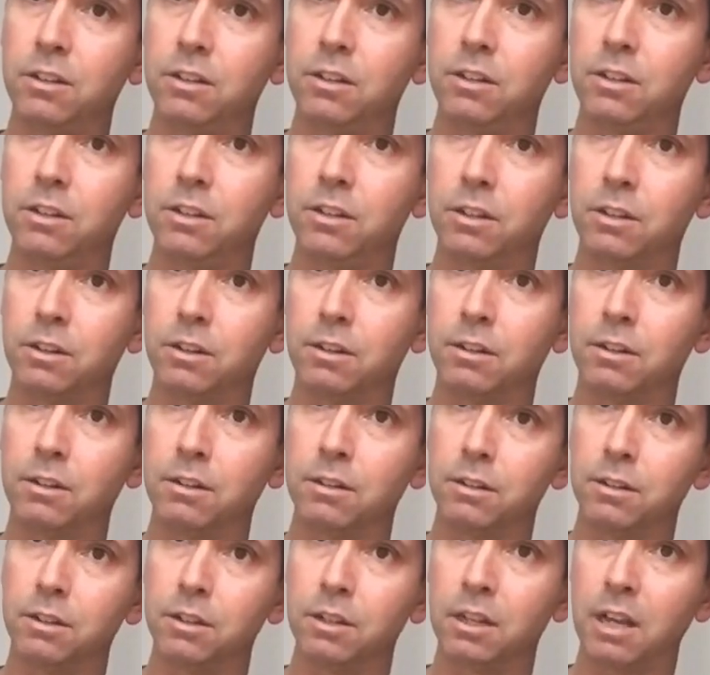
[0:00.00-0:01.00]

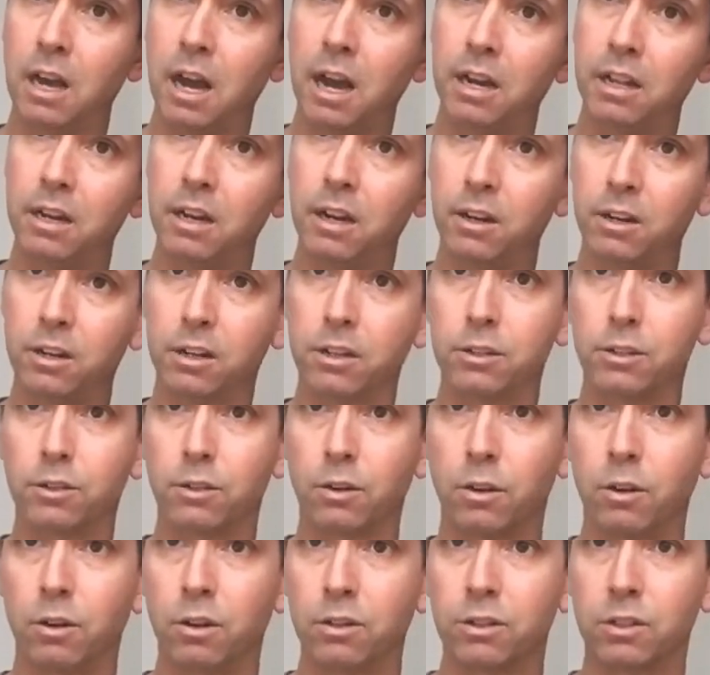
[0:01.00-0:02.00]
you got it under
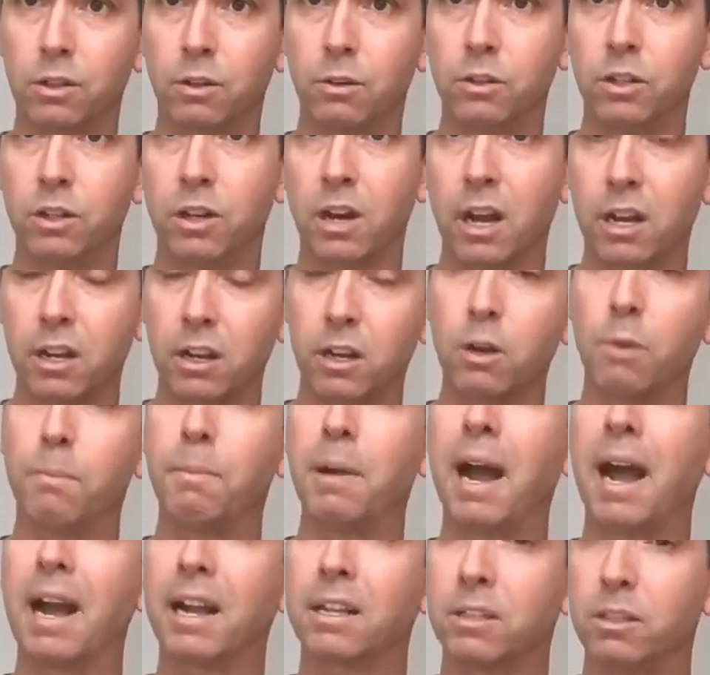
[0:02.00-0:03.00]
control, so you're not going to go
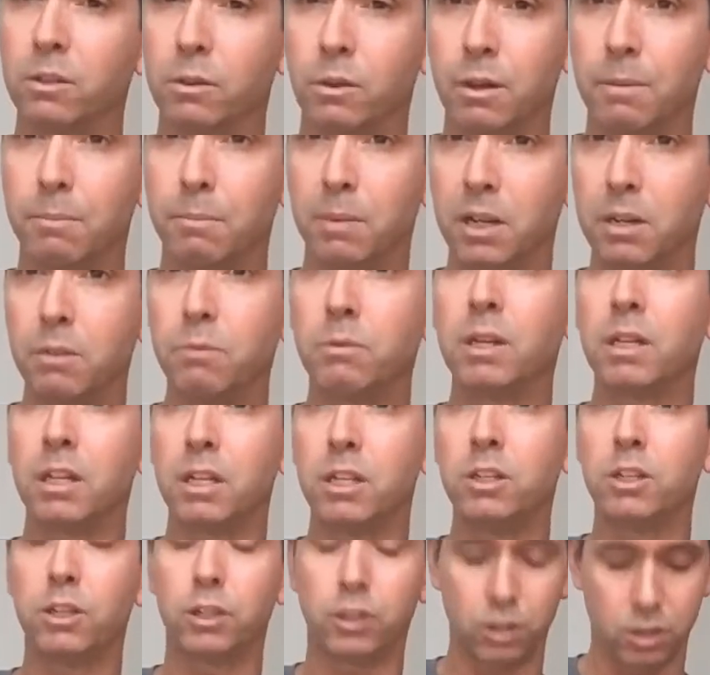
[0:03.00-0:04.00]
back to it. But really
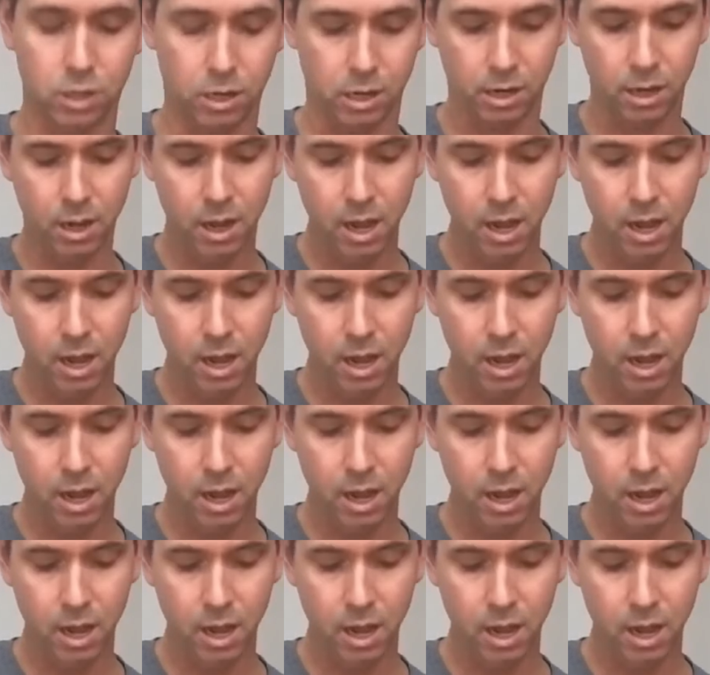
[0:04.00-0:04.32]
you should.